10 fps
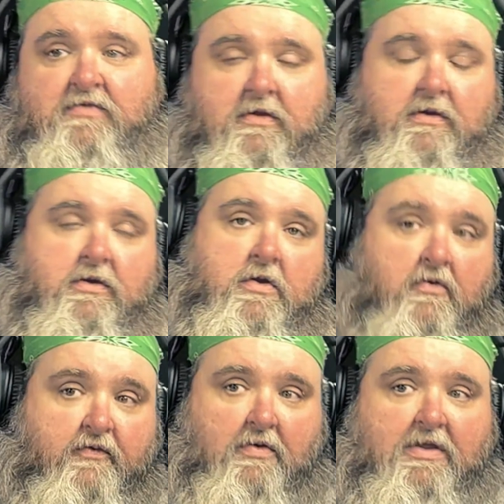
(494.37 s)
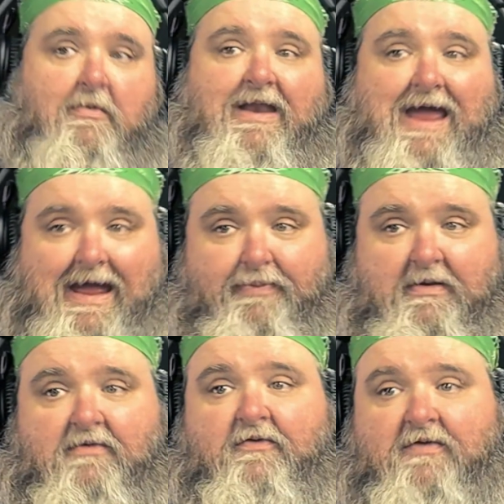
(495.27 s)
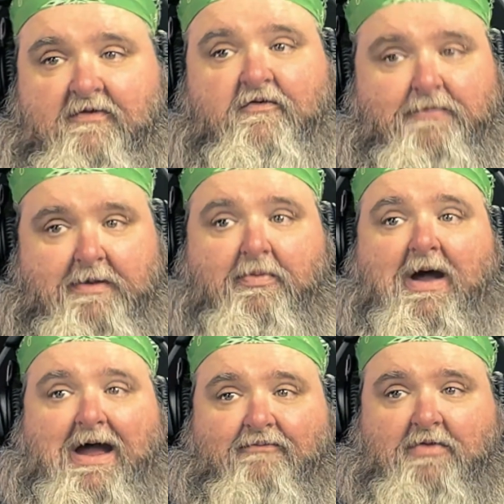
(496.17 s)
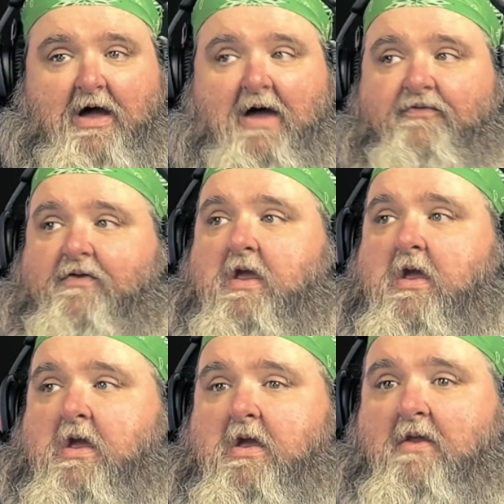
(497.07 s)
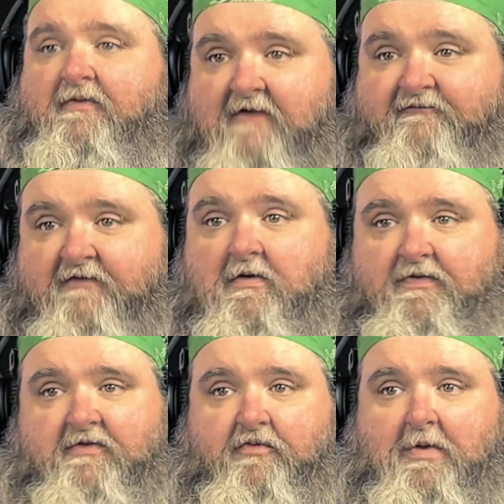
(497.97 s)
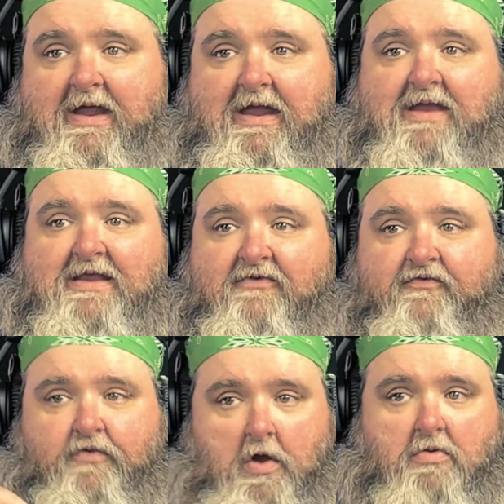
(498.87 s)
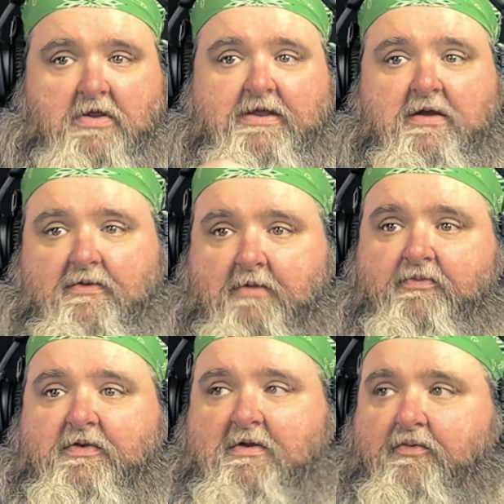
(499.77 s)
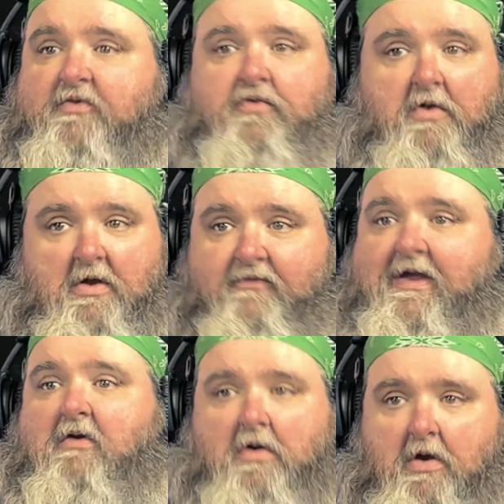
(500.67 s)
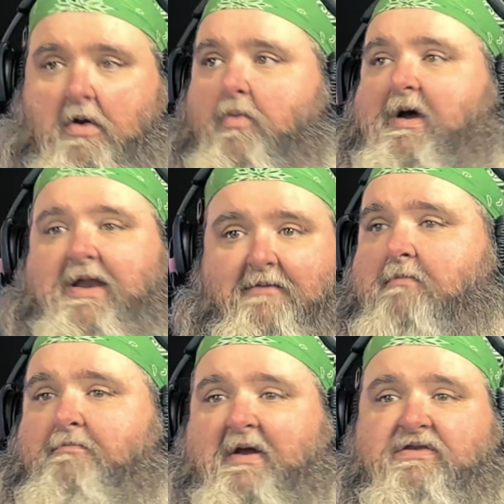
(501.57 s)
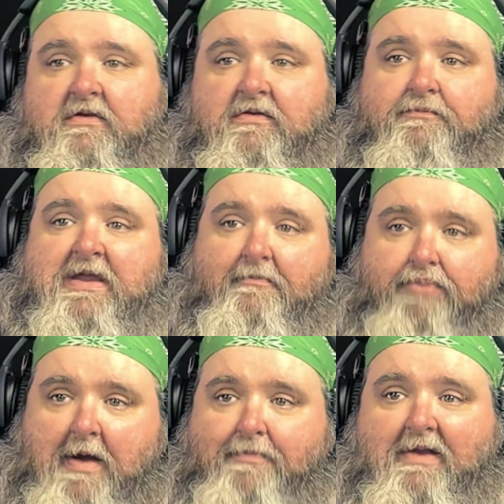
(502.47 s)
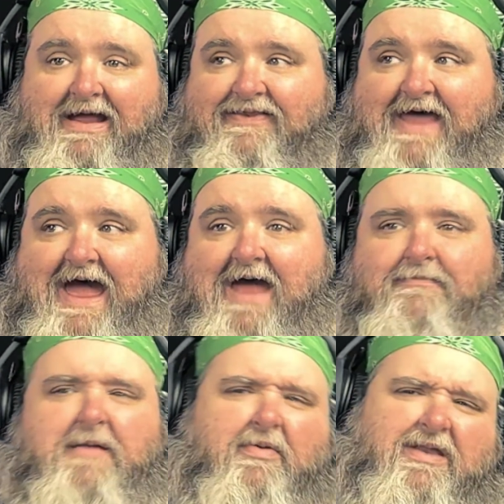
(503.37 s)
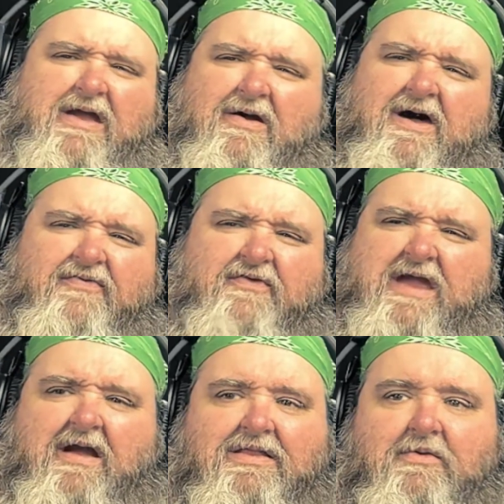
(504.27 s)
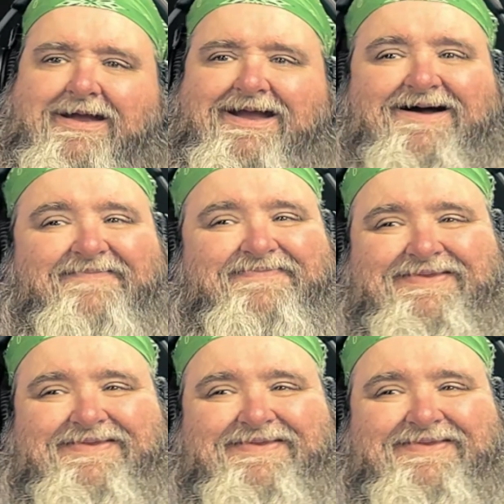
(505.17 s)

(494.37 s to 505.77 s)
Usually what happens, and these are the people I've lost, they feel this way and they slowly kill themselves with drugs, alcohol, whatever. But to be abrupt like that, people are like, oh, that's the cowardly way out.